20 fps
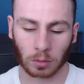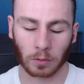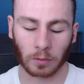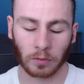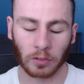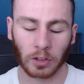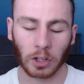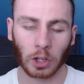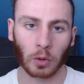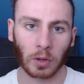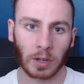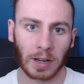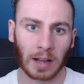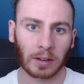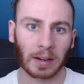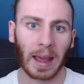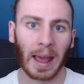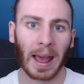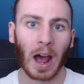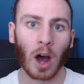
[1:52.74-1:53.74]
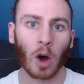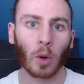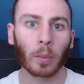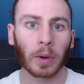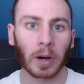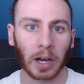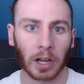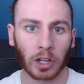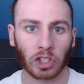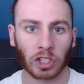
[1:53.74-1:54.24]
figuring out how
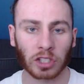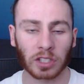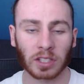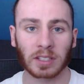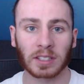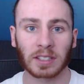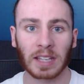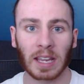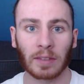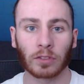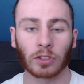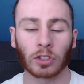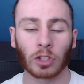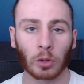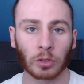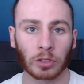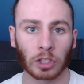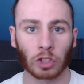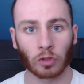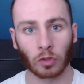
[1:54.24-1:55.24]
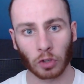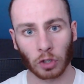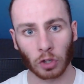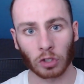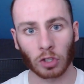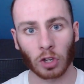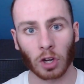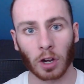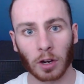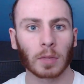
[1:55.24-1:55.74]
much is a safe dosage for your
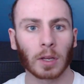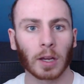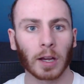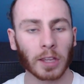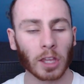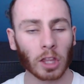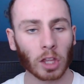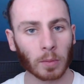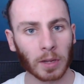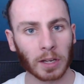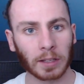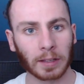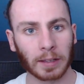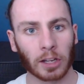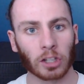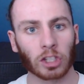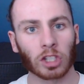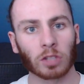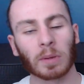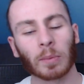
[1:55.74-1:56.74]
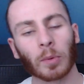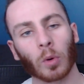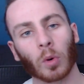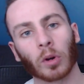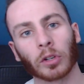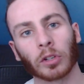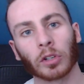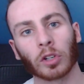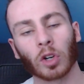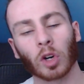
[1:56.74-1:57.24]
dog. Another medication people
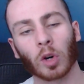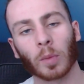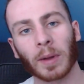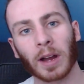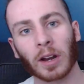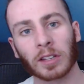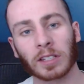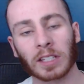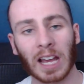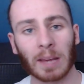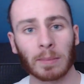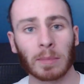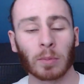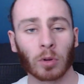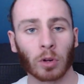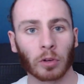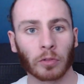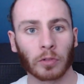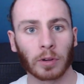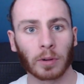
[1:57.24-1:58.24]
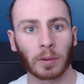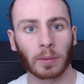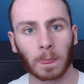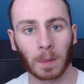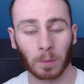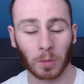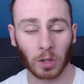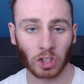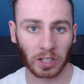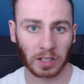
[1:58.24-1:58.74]
want to know about is ibuprofen.
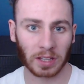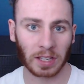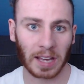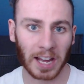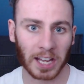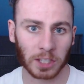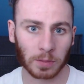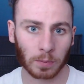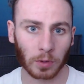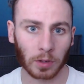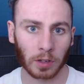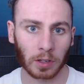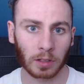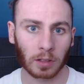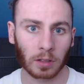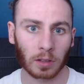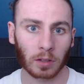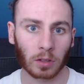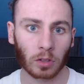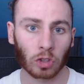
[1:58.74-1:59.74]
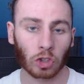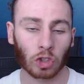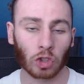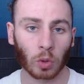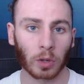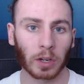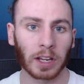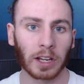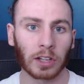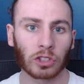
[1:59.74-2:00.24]
Much like the aspirin,
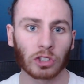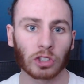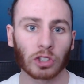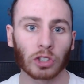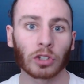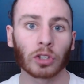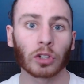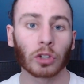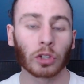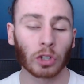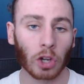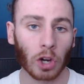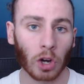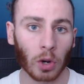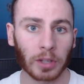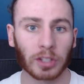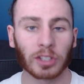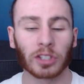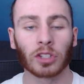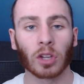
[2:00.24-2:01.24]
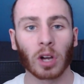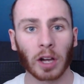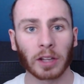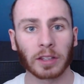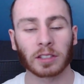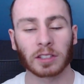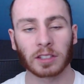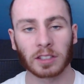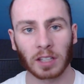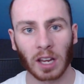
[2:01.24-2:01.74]
short answer, no, it's
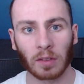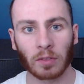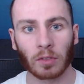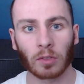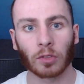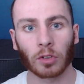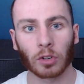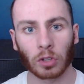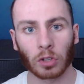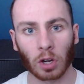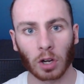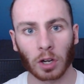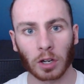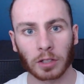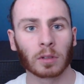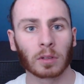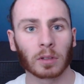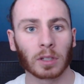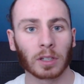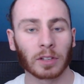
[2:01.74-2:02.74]
not safe for dogs. In